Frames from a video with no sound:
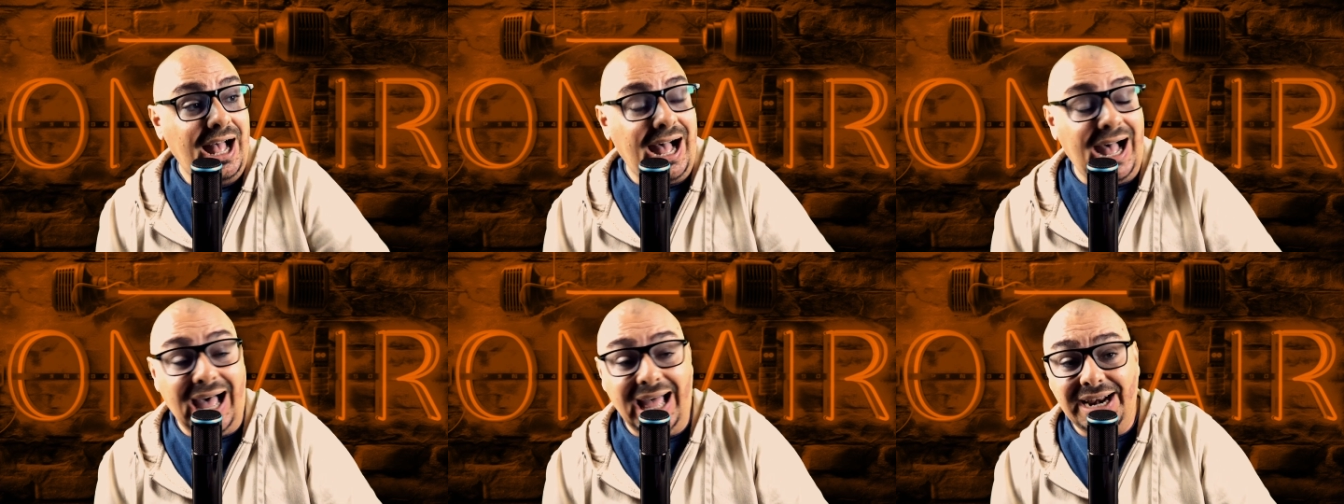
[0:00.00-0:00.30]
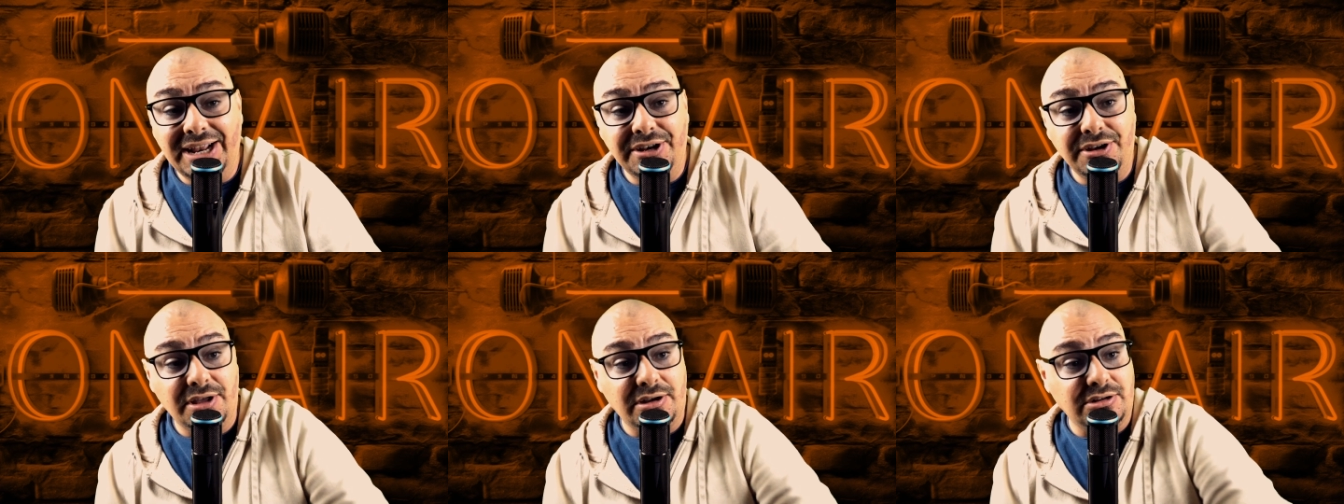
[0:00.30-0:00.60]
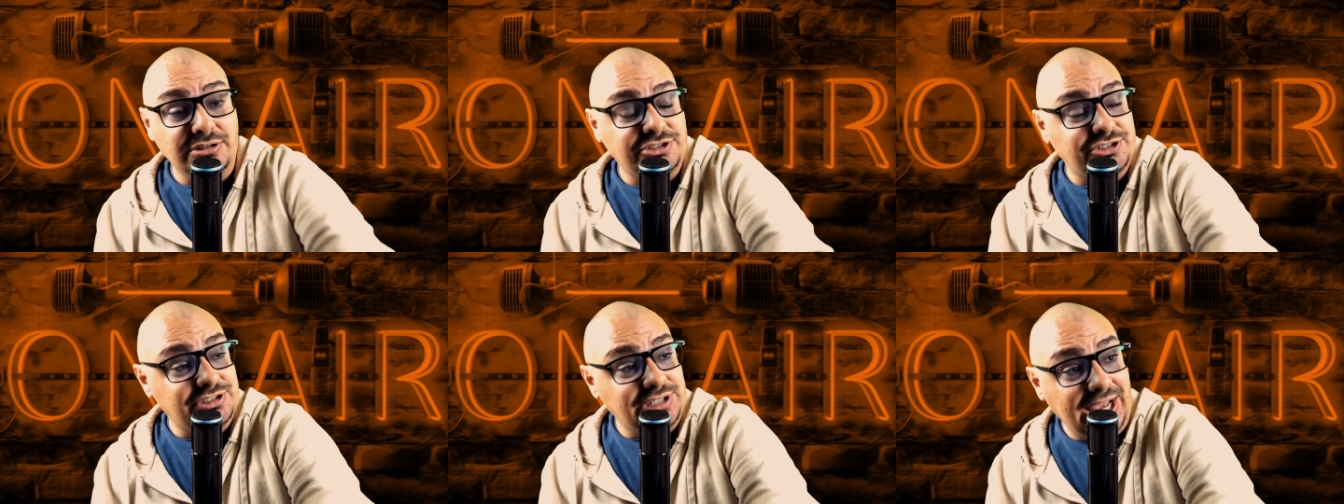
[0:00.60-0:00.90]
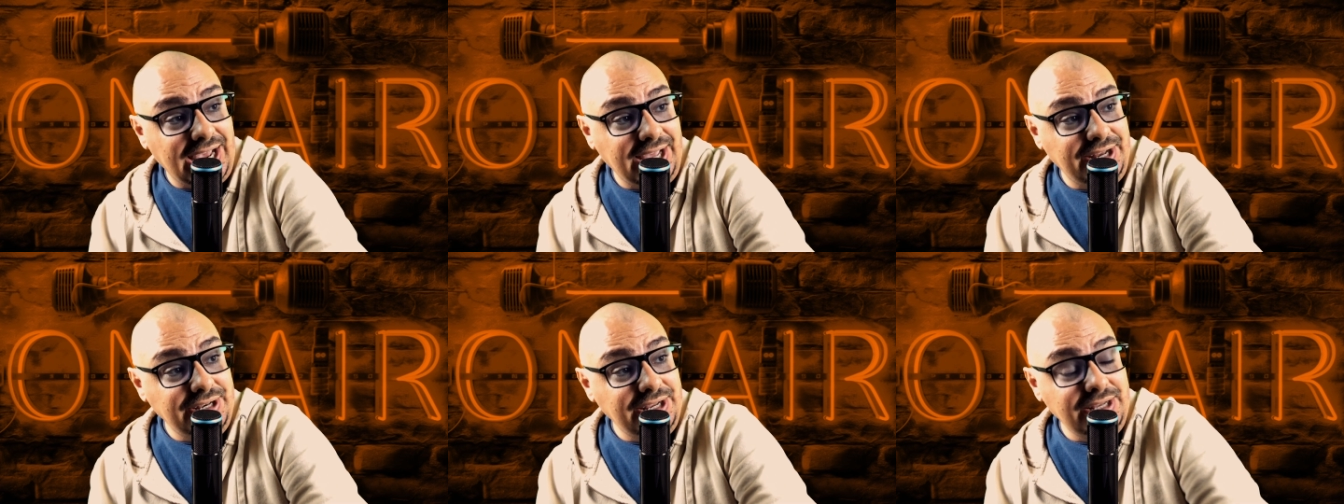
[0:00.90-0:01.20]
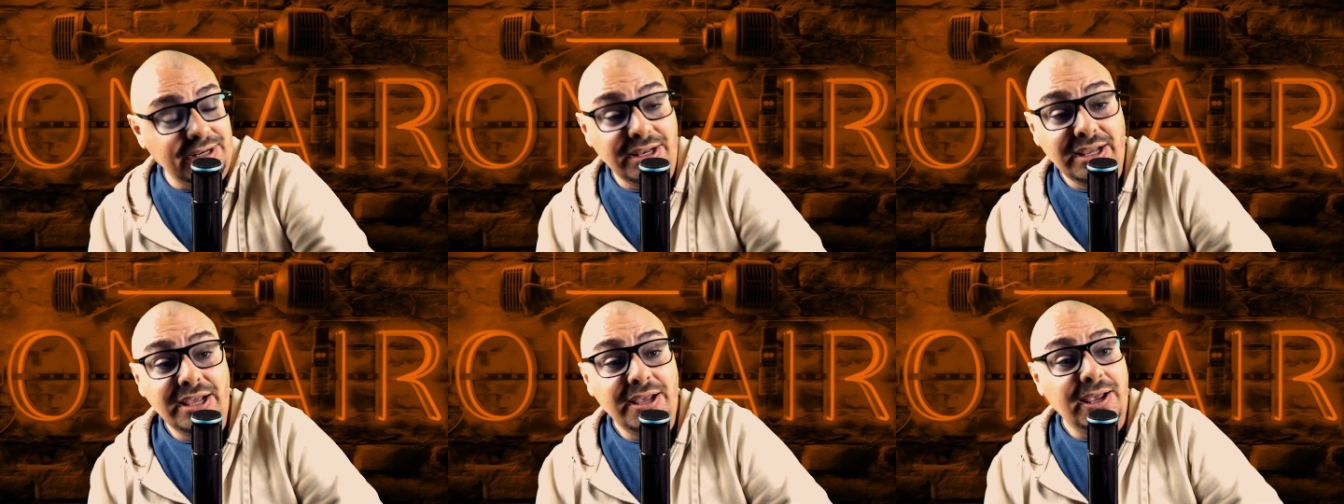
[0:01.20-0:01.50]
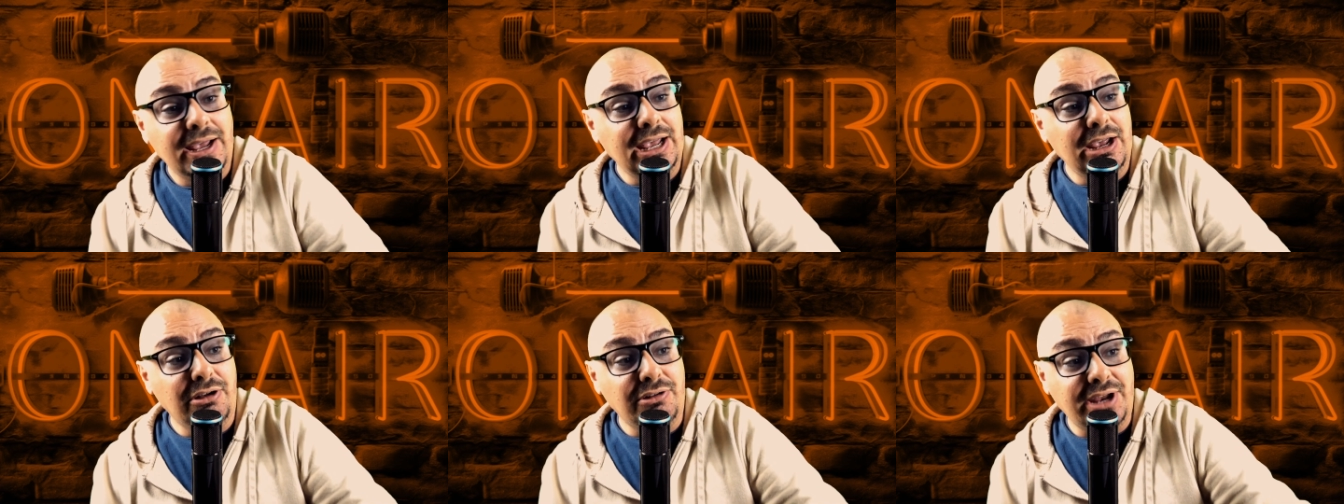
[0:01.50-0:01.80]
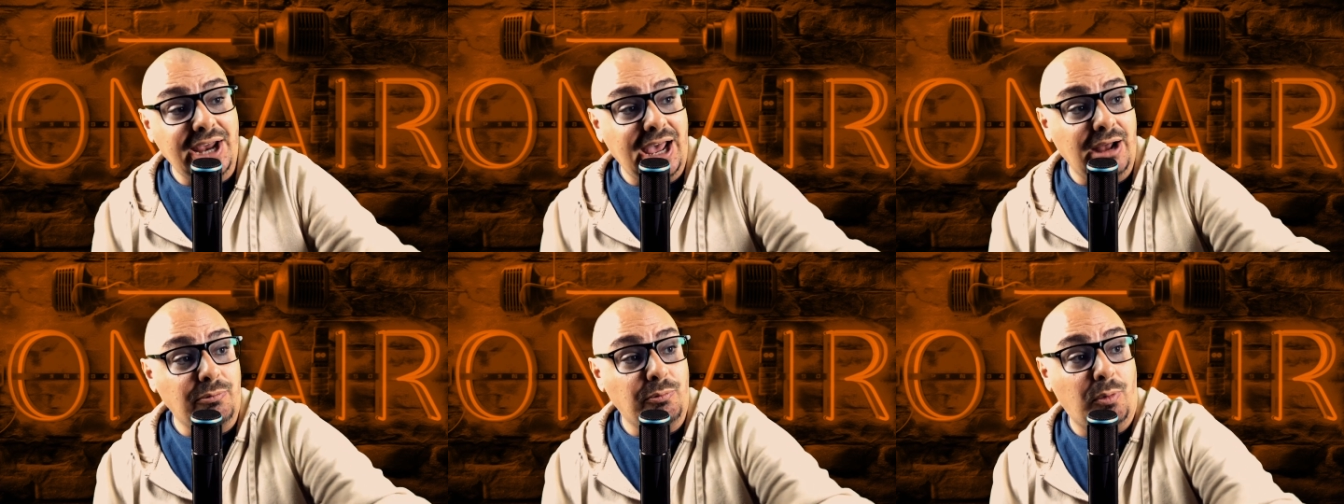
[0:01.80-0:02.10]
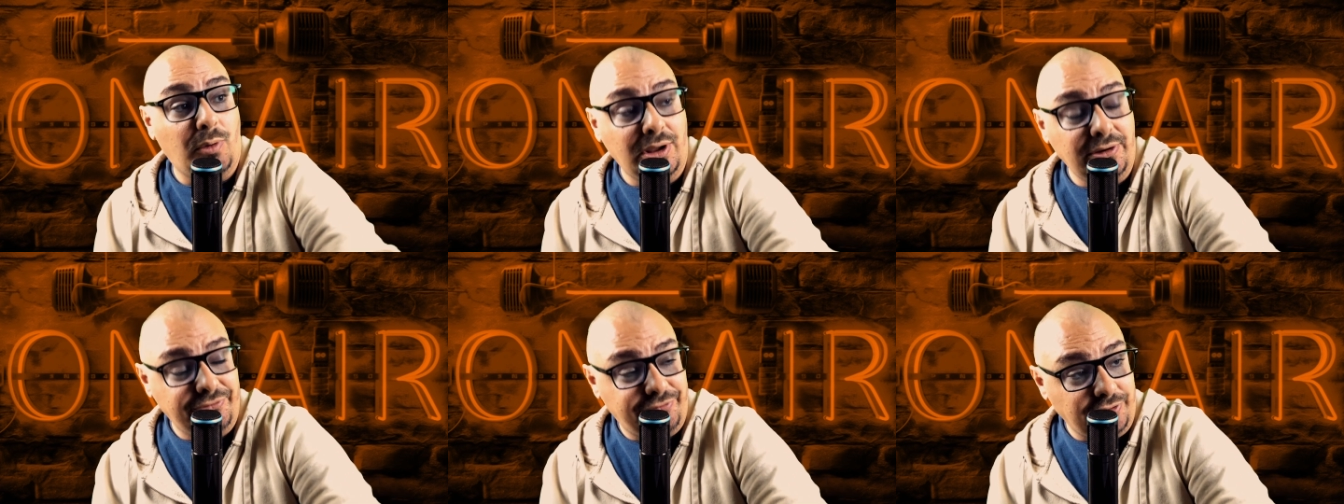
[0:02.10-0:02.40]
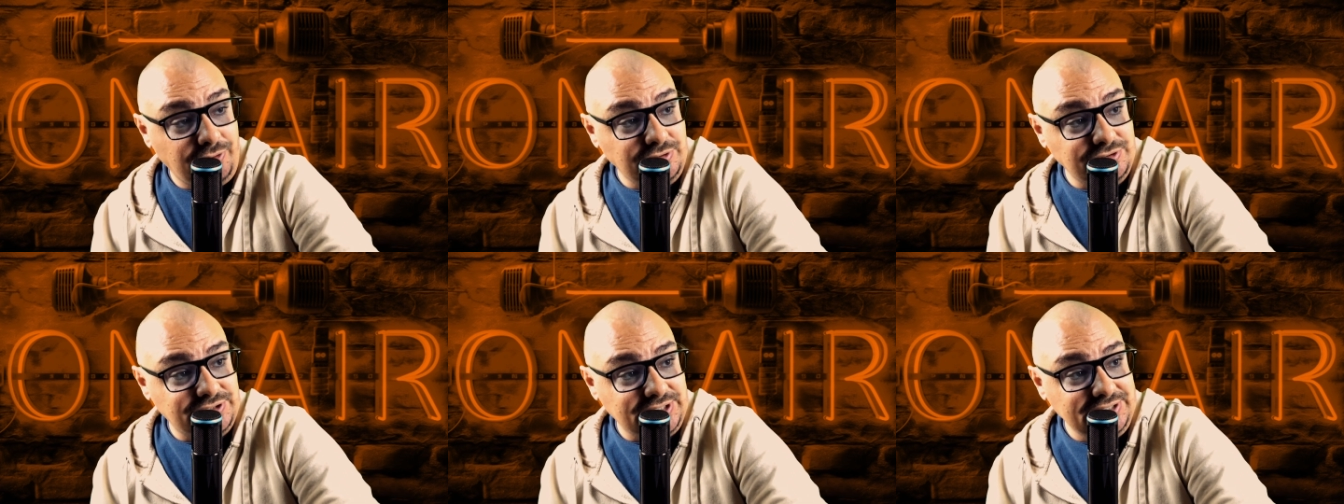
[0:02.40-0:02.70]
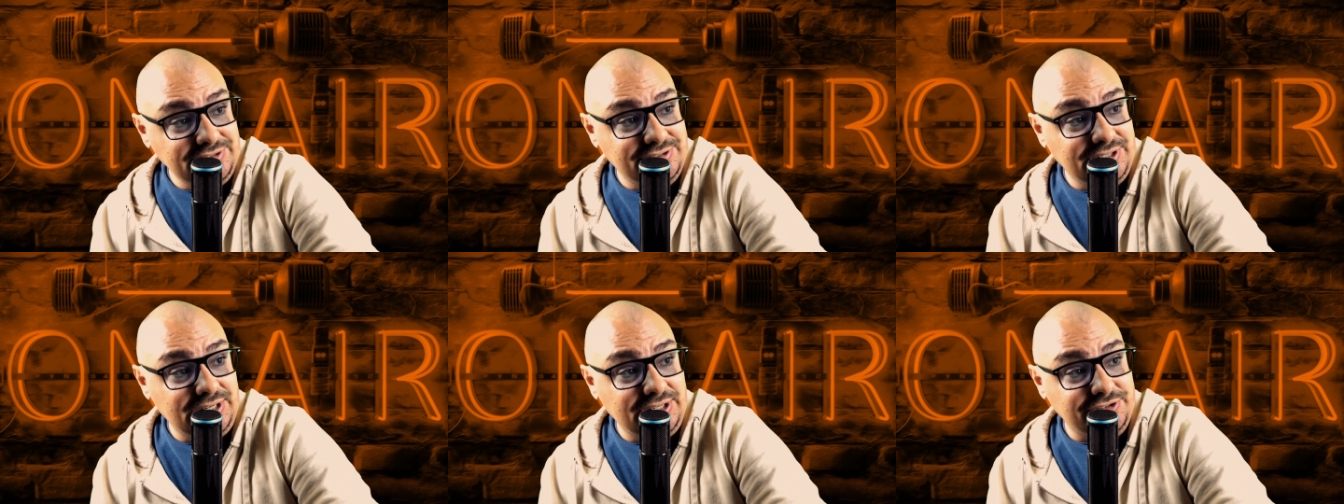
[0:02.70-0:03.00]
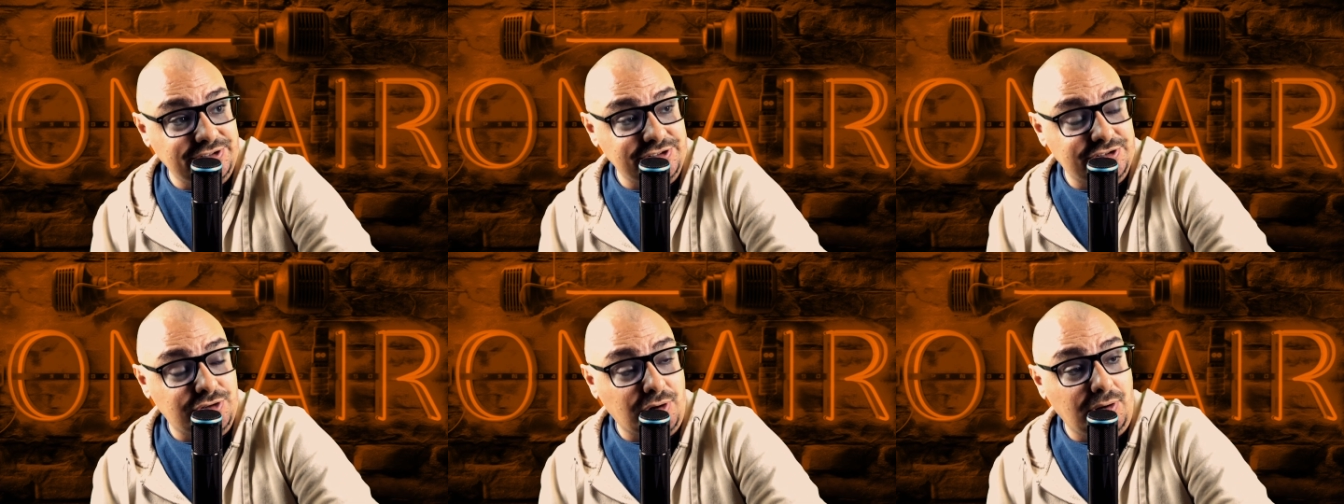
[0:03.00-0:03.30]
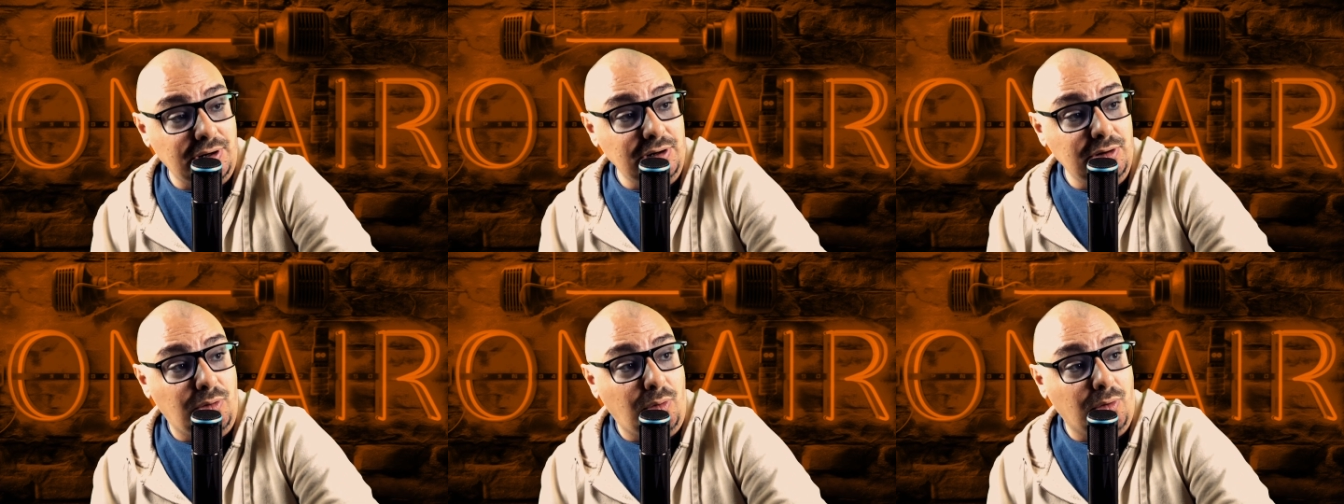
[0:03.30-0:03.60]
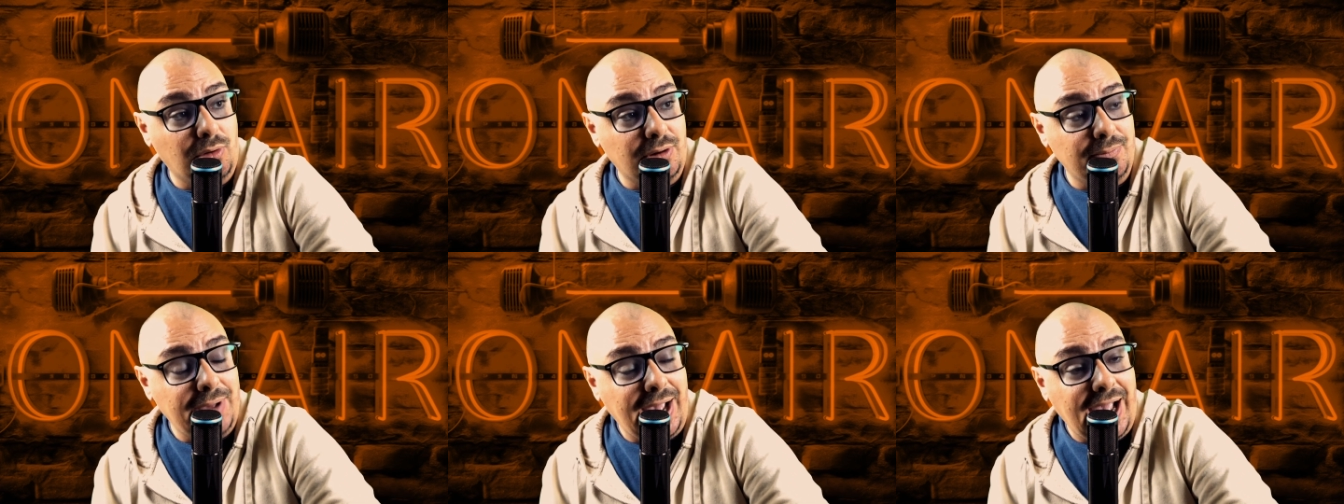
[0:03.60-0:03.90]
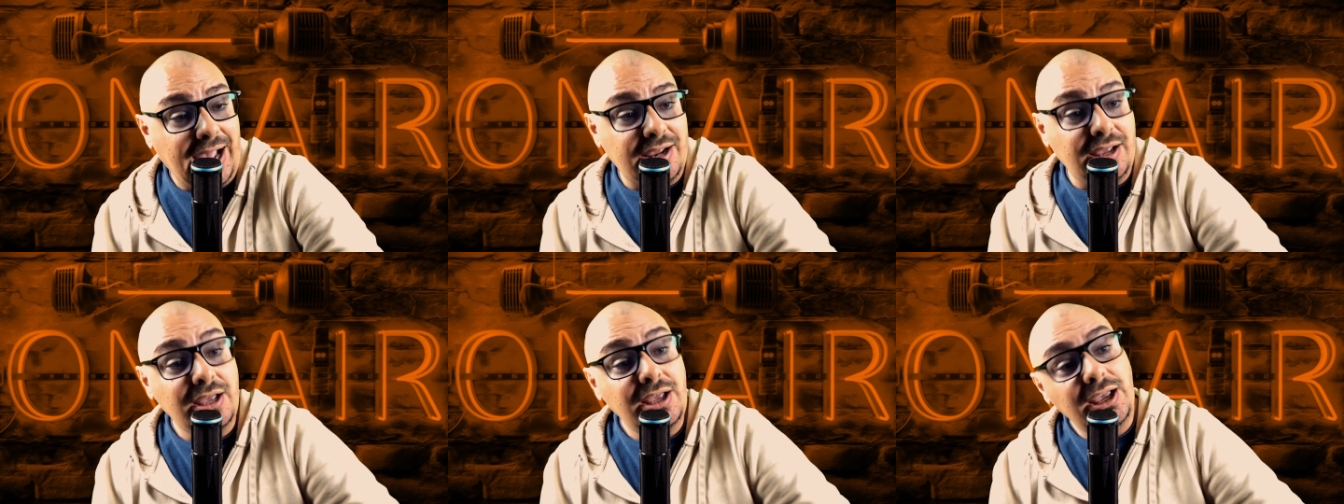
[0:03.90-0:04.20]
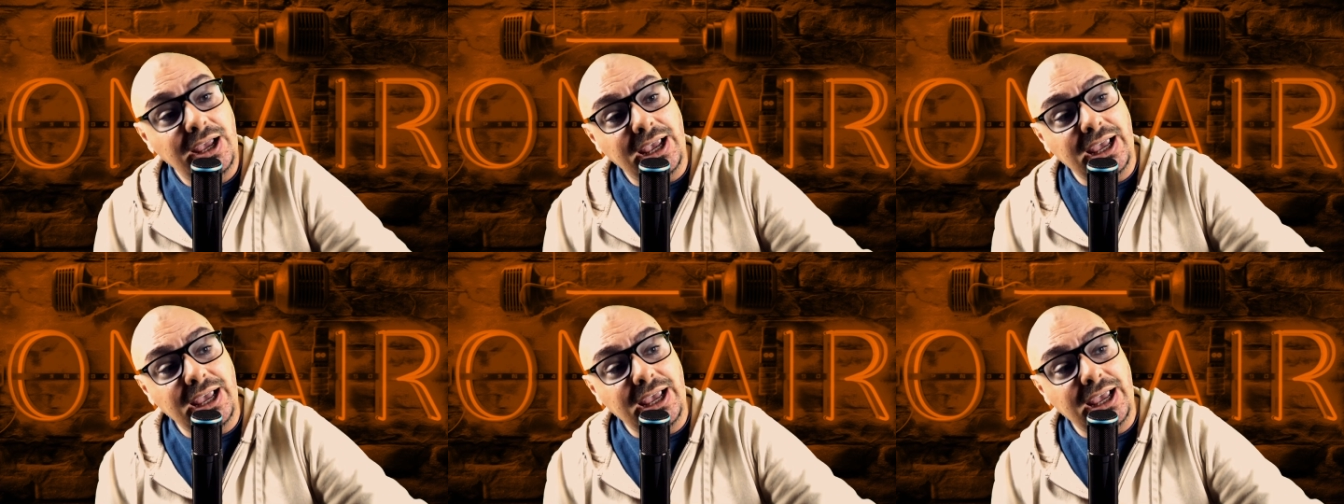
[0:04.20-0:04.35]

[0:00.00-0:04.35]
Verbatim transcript: I didn't understand it. He only had one full season as a starting quarterback.